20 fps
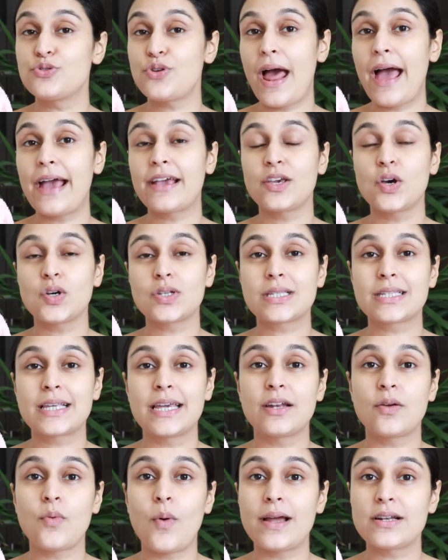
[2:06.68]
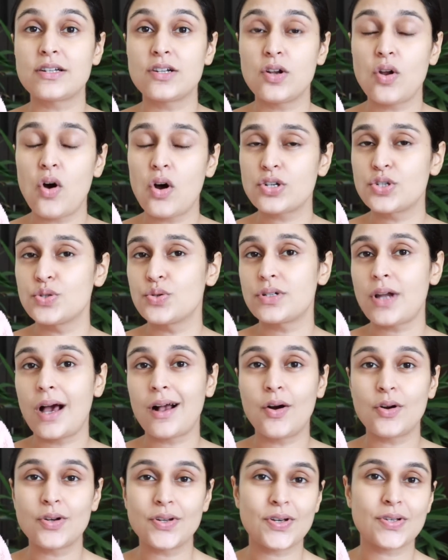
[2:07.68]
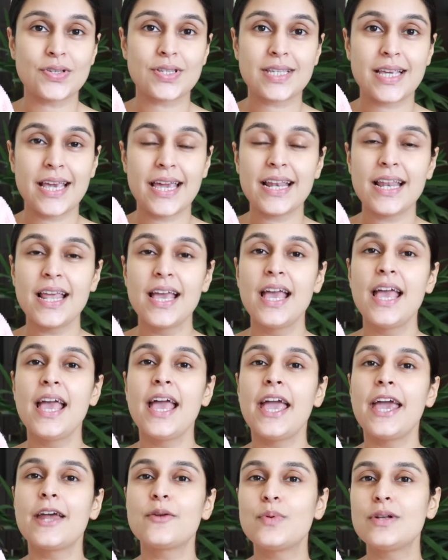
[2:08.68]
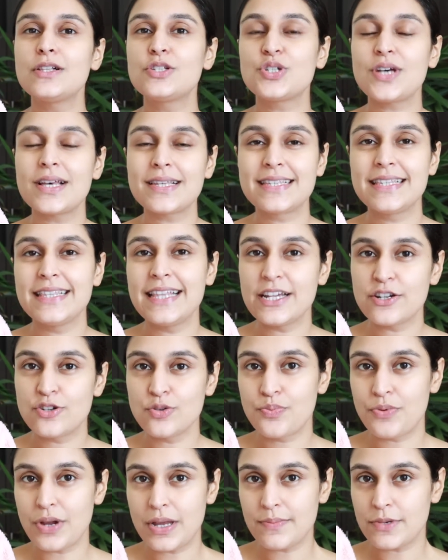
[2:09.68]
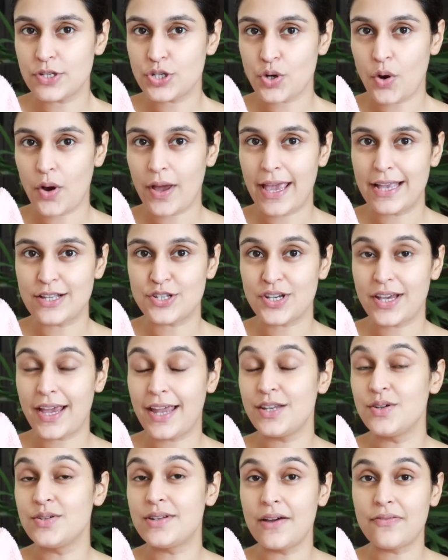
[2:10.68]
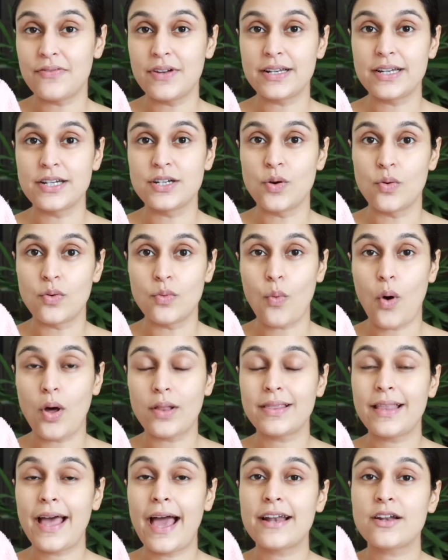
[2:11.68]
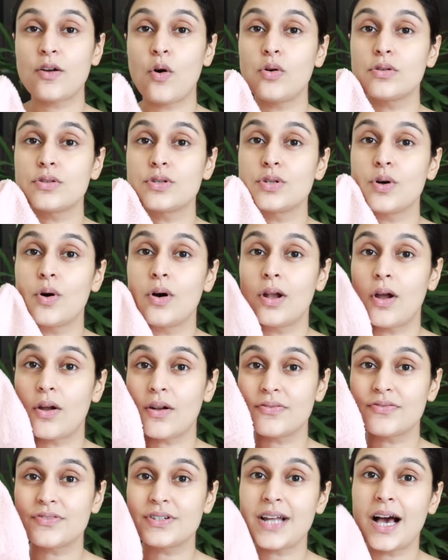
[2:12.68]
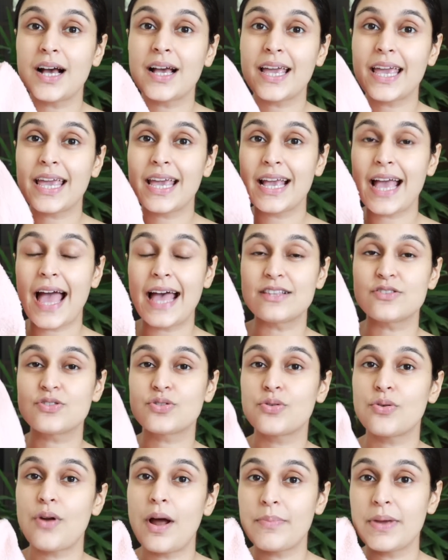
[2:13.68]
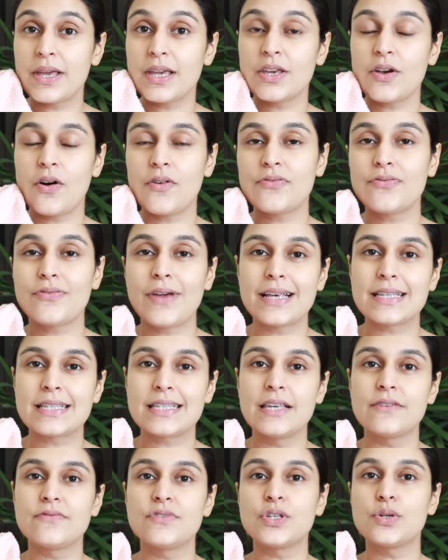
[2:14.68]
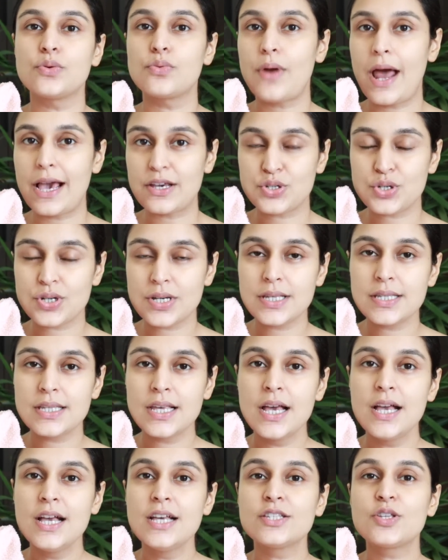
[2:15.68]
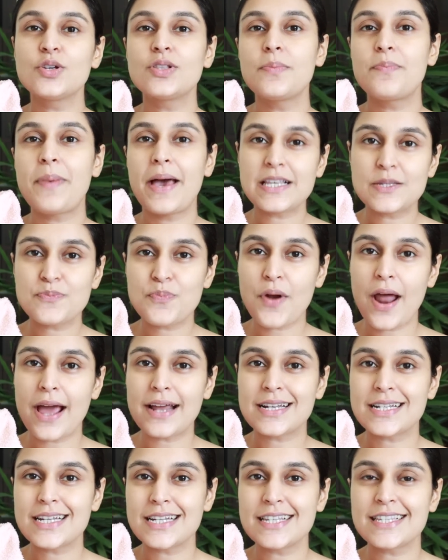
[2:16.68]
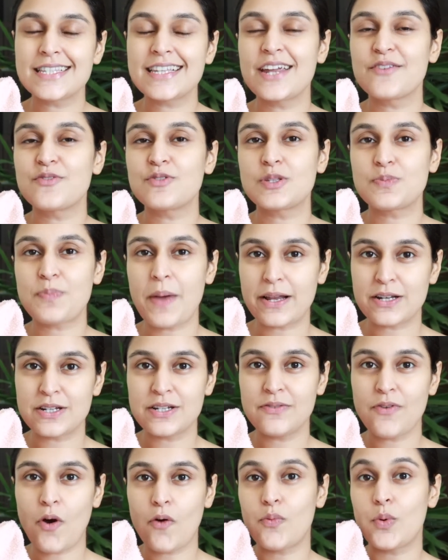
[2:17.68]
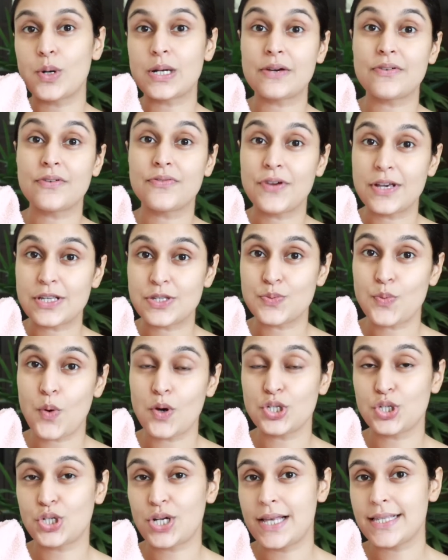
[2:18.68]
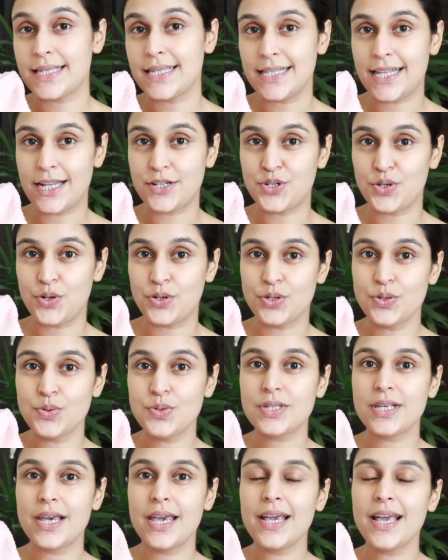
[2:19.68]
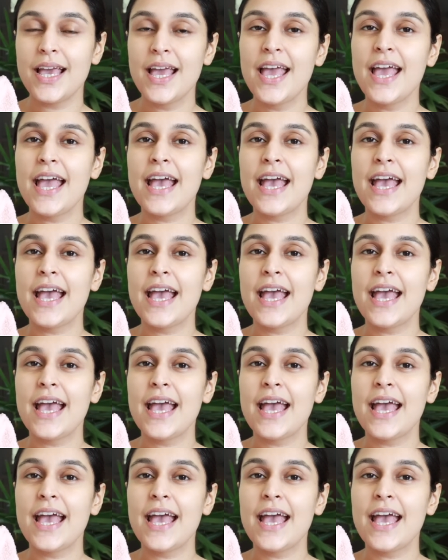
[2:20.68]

you drag your skin quite a lot, you tug on your skin, it will just lead to premature aging and you definitely don't want that. Also, a lot of tugging and scrubbing your face gives you rashes. So the best practice, irrespective of whatever face wash cleanser that you're using,